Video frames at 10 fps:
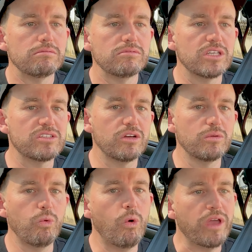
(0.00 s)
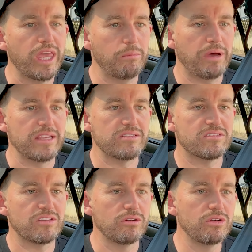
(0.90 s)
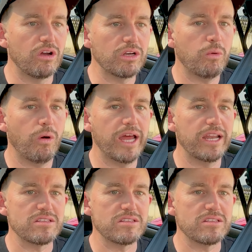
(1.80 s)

just on walking pace, so not quite a